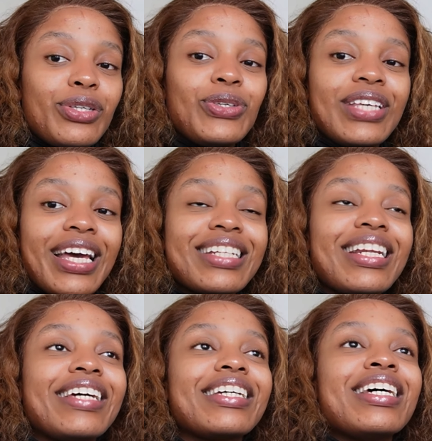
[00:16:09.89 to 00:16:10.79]
You get,
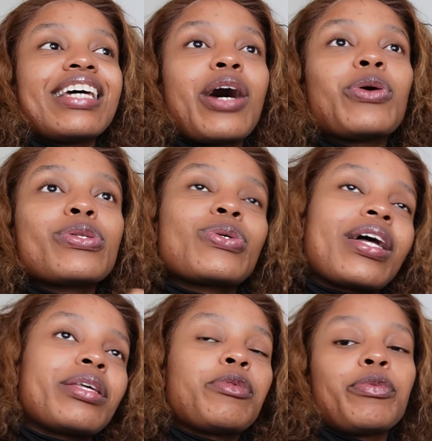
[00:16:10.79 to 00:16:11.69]
like, there are also
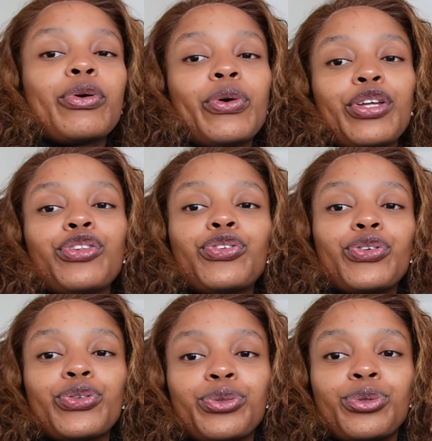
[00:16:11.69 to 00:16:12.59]
other people going
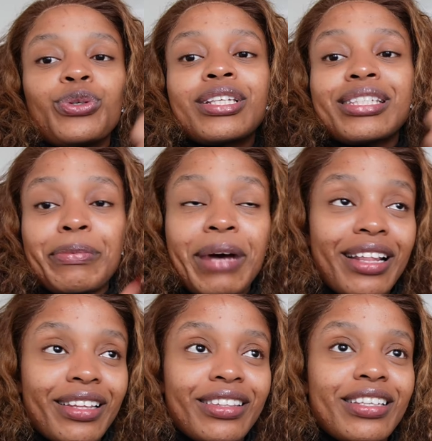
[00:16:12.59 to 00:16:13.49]
through some
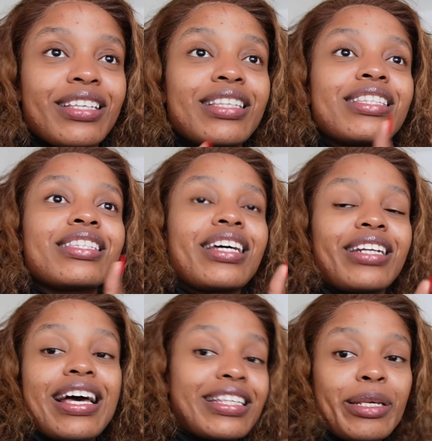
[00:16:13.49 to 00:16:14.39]
other things that
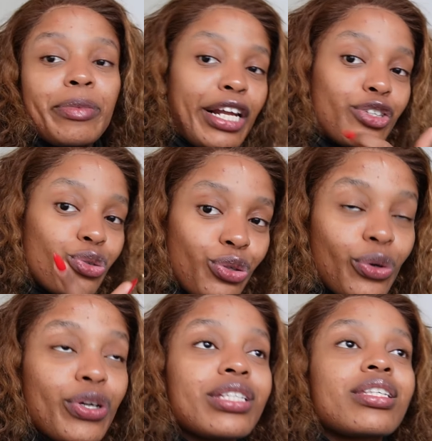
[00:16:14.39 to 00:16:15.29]
are similar to
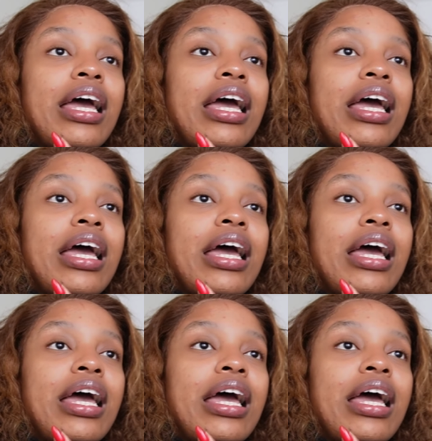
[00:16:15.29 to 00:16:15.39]
yours,